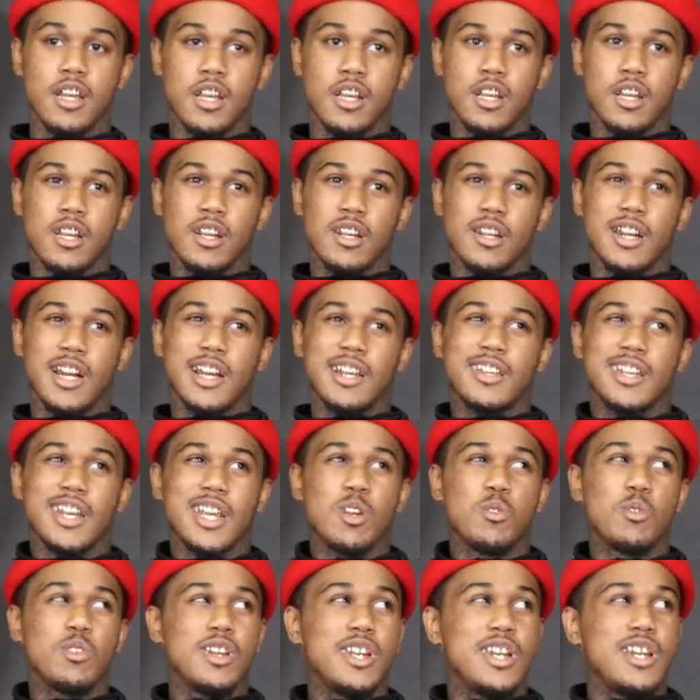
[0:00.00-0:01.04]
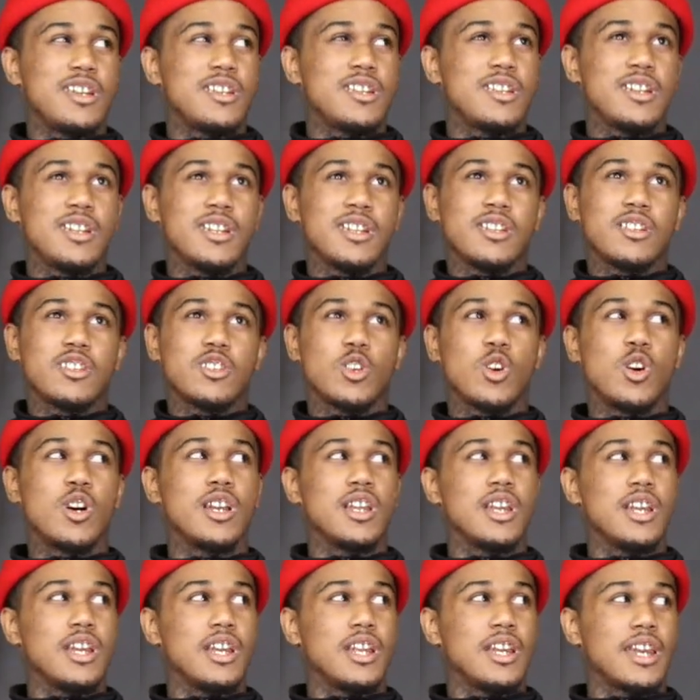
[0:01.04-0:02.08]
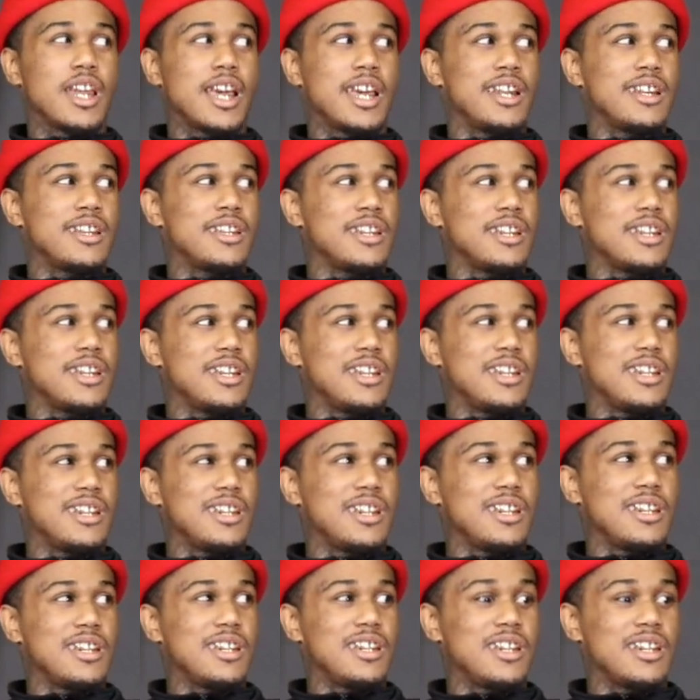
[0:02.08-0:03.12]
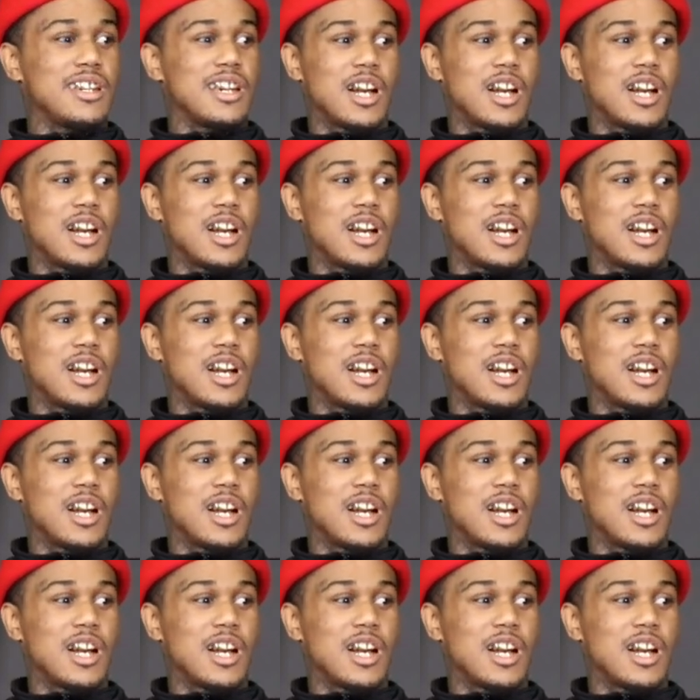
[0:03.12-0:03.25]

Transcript: Cause I think religion started in 19,